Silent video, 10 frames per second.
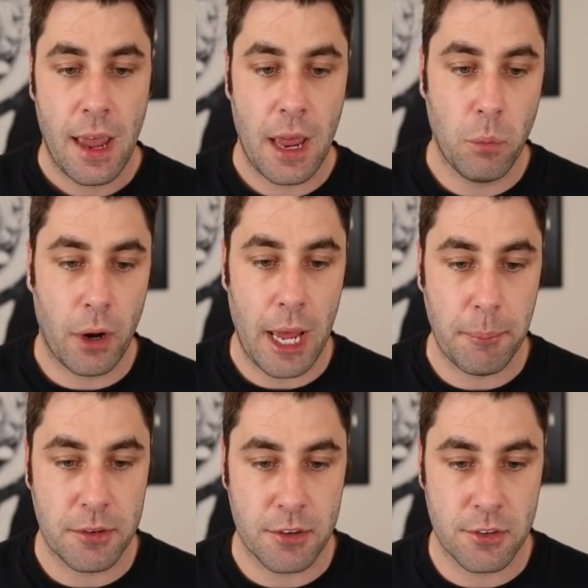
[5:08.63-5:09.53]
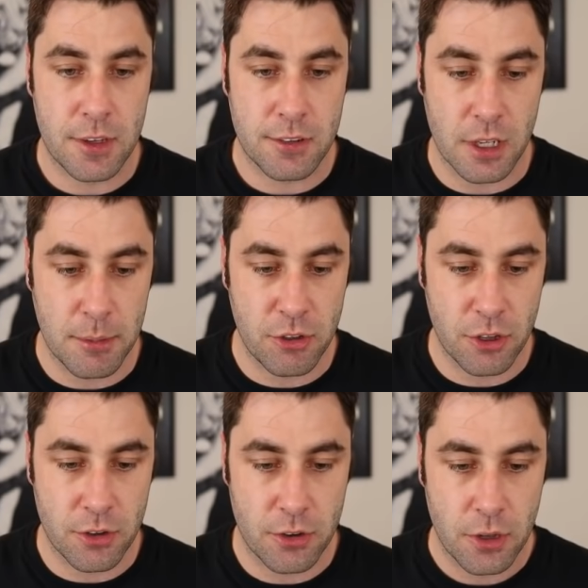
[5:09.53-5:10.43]
And what happens is these
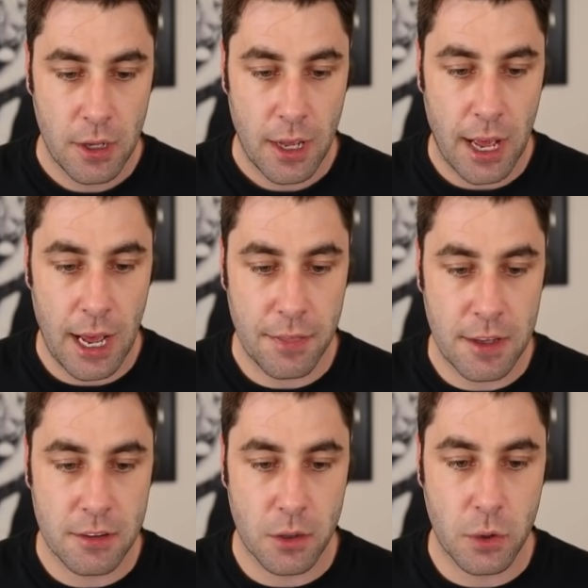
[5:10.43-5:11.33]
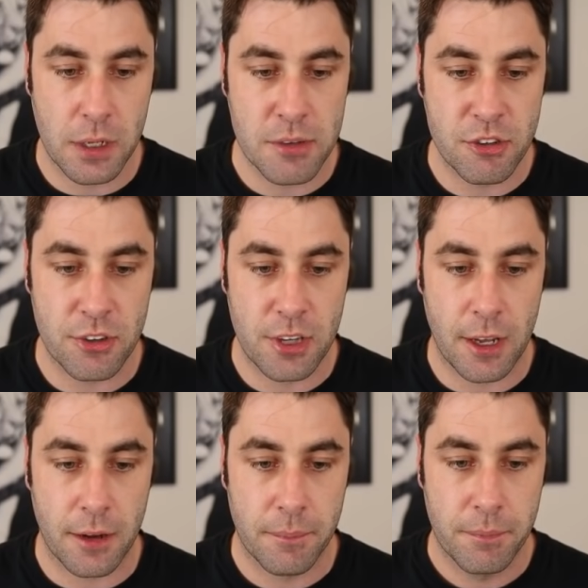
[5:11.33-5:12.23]
images, uh, these little images
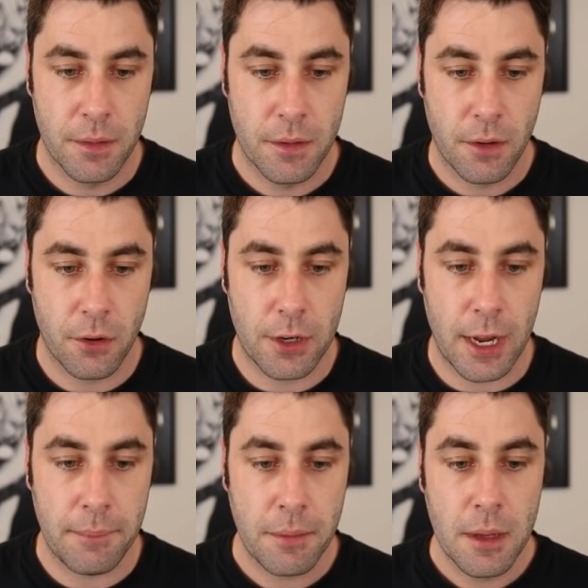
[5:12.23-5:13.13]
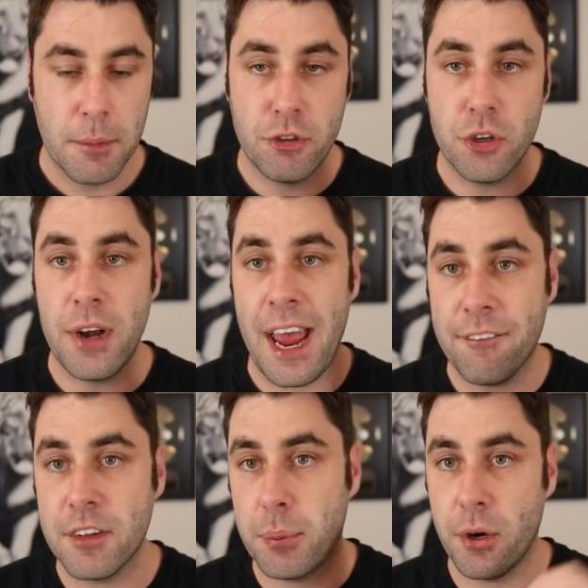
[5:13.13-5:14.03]
here, okay? But you don't
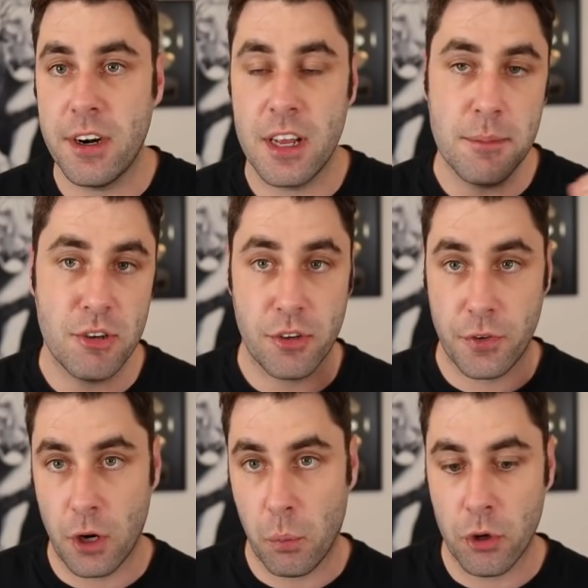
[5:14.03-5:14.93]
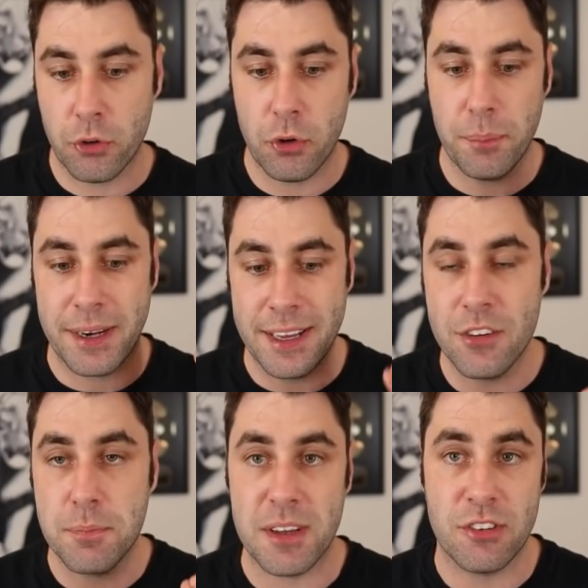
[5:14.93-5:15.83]
have to put in an image if you don't want to, but it
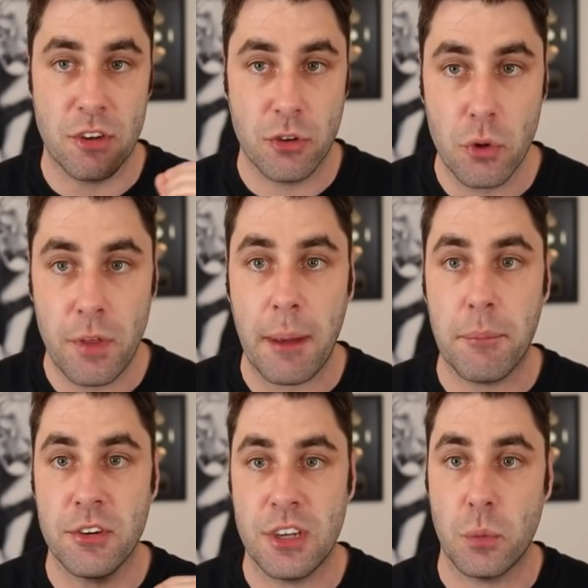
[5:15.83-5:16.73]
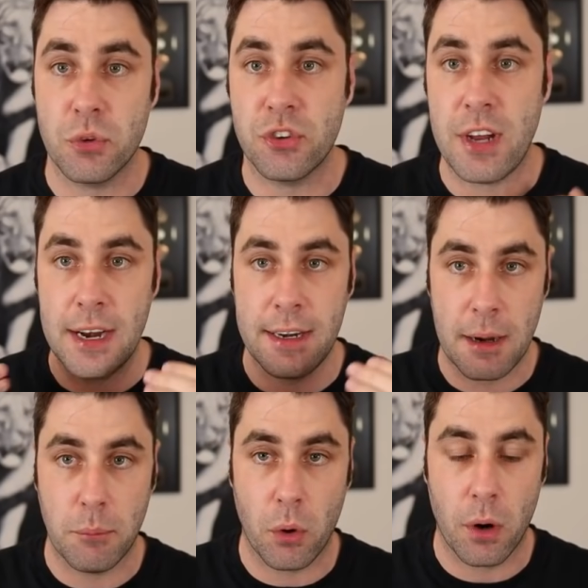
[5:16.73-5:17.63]
is best to do that because then it will stand
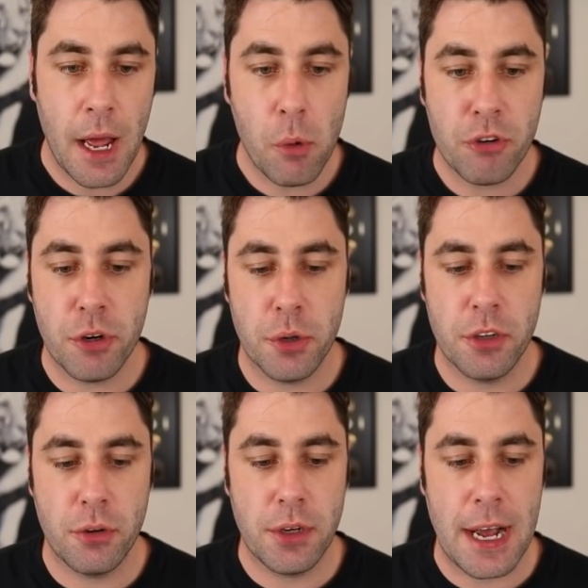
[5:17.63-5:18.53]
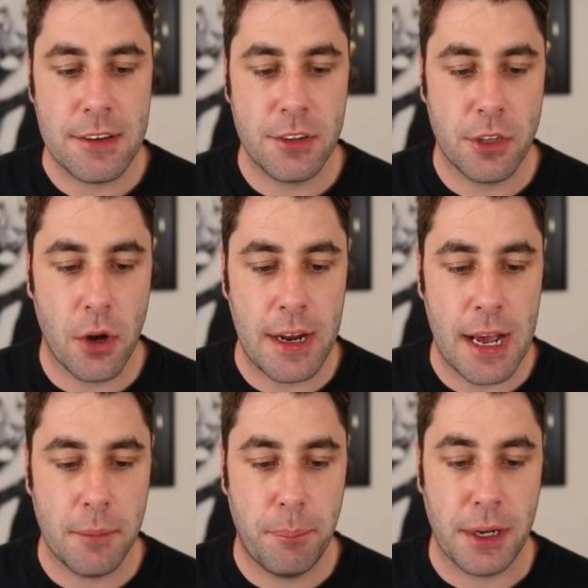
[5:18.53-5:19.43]
out more. Now what you wanna do, guys, is go
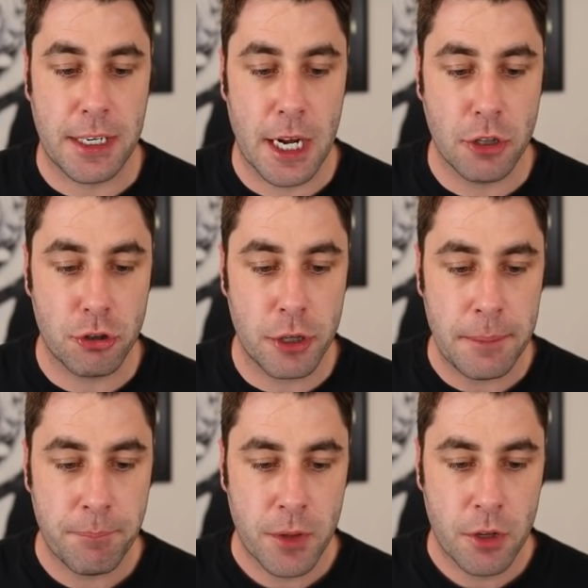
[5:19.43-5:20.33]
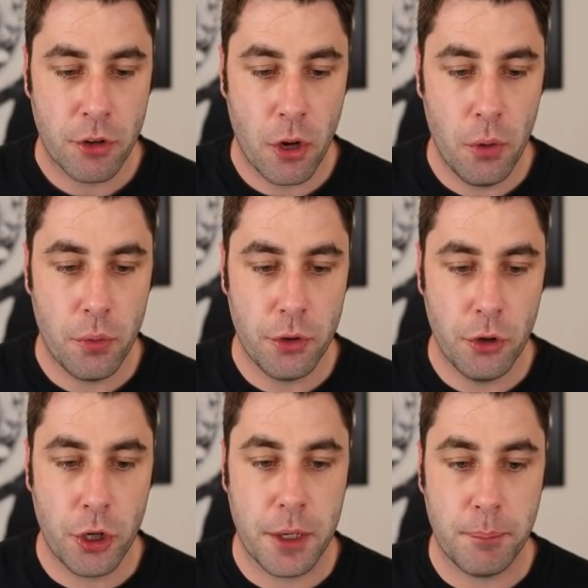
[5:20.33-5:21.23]
down and pick country. So
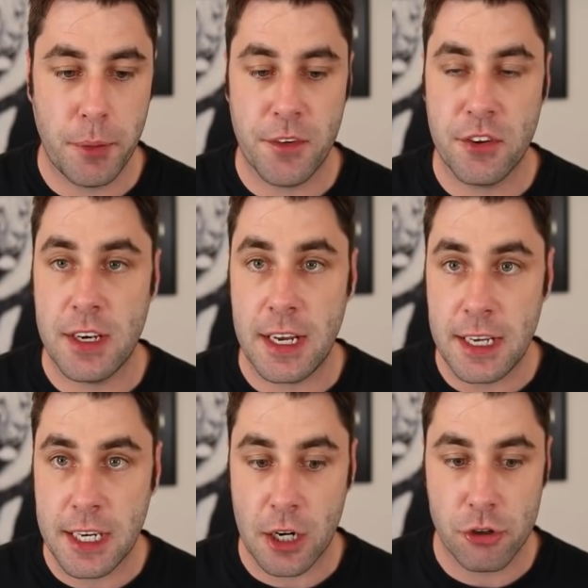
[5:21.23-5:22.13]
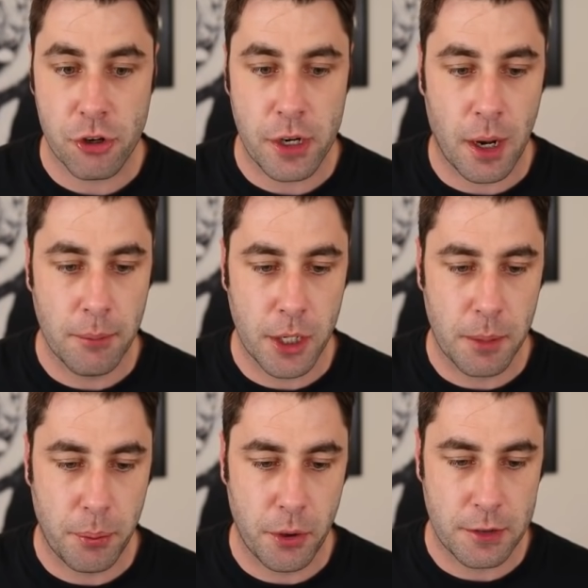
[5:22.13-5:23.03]
you can put this in any country. I'm
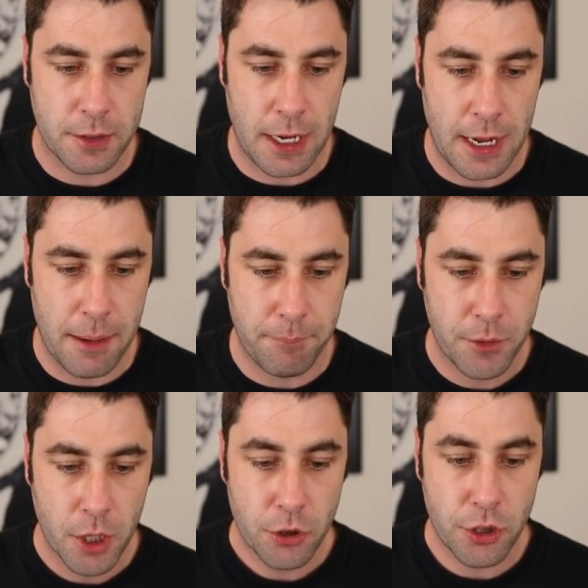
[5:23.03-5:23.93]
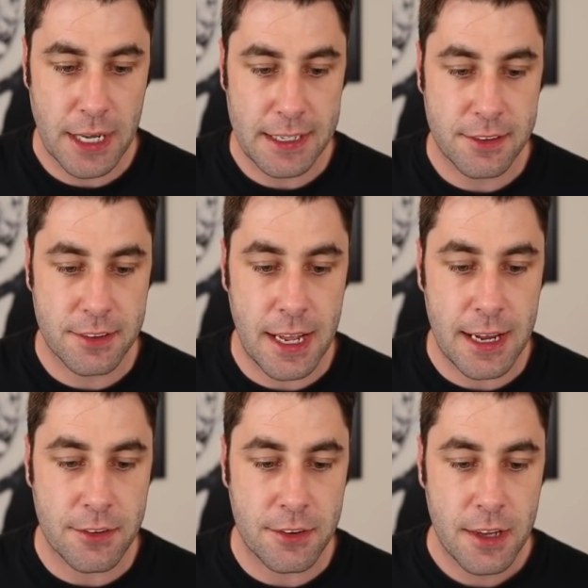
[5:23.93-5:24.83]
gonna put um, United
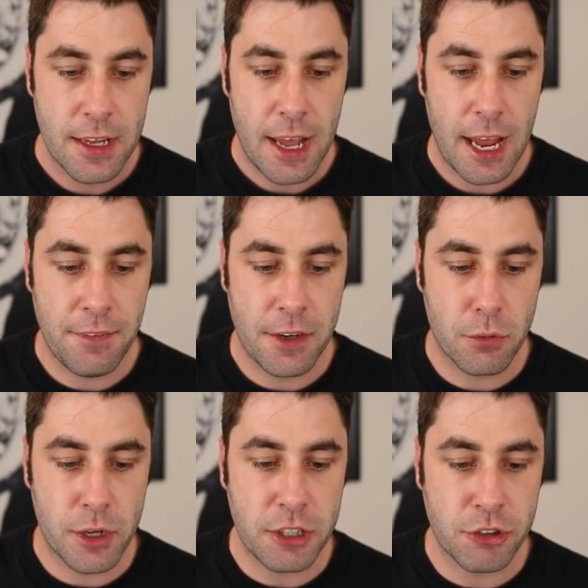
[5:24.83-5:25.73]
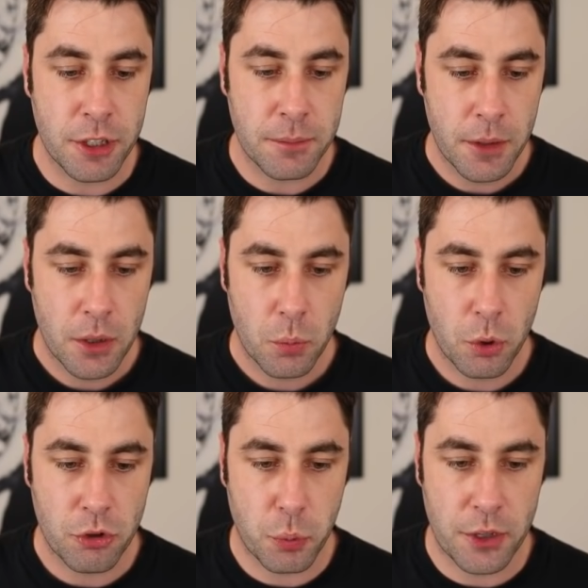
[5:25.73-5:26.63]
States, and then region,
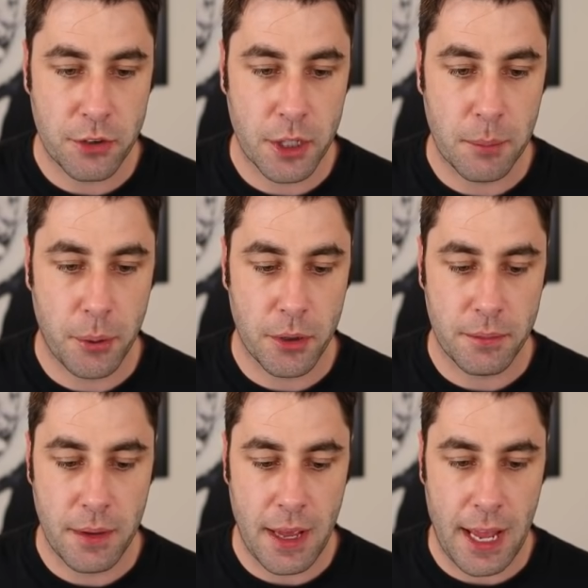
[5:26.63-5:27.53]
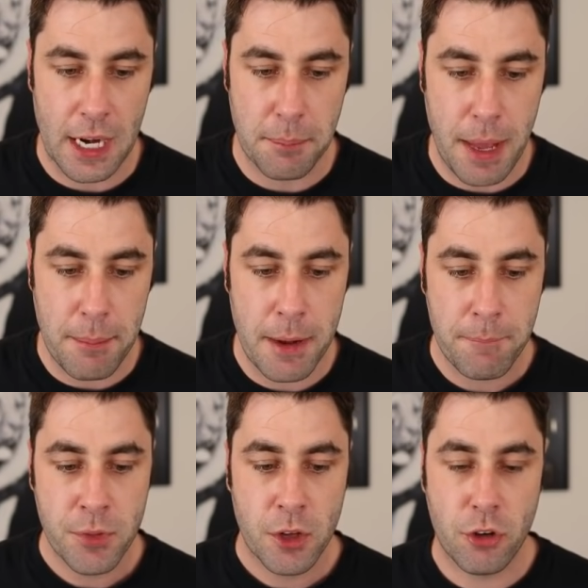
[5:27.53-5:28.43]
which we're just gonna put Alabama.
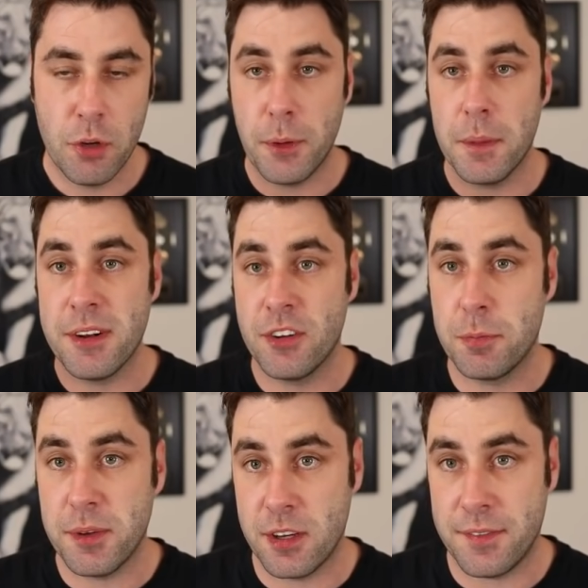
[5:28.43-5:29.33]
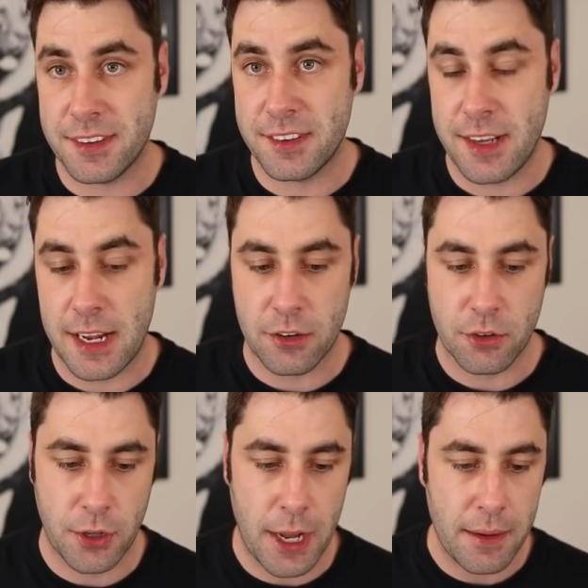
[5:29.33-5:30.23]
So you put them in specific
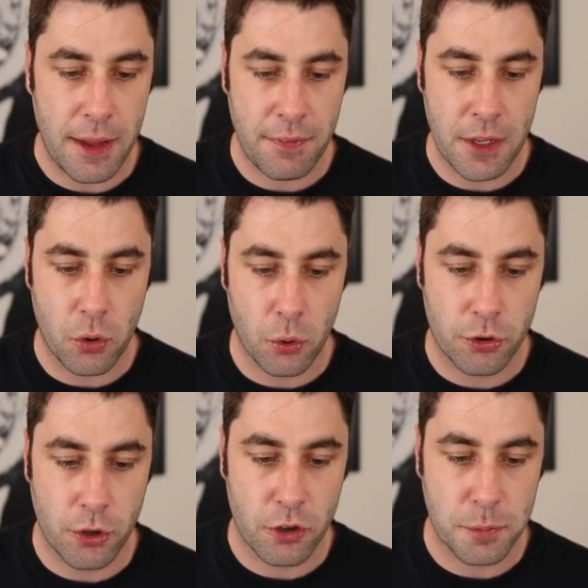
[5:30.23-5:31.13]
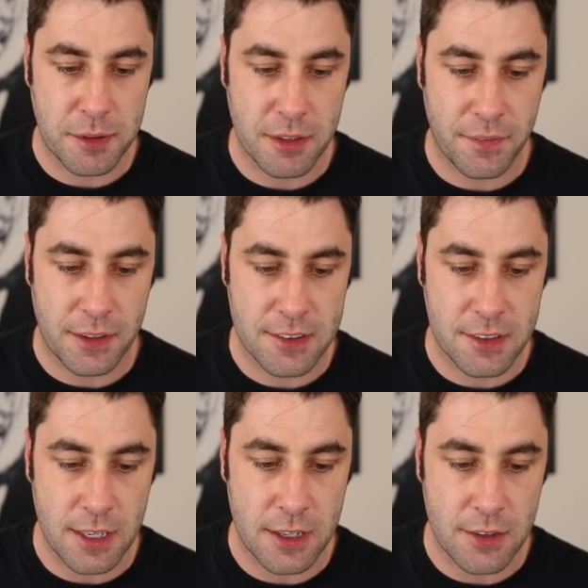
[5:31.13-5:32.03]
states, okay? And then also specific
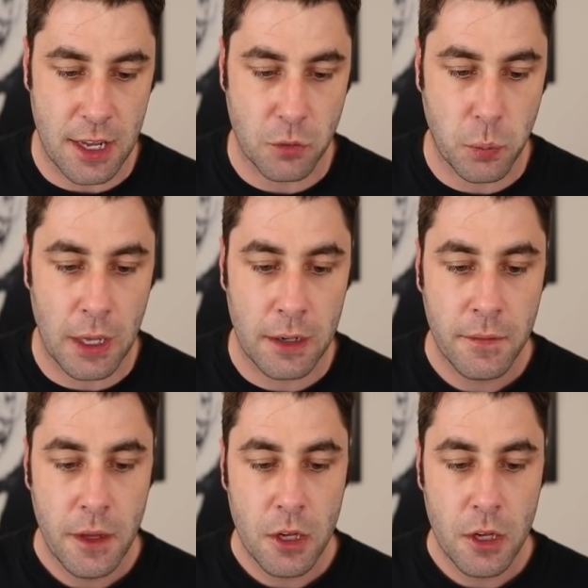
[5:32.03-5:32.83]
cities as well.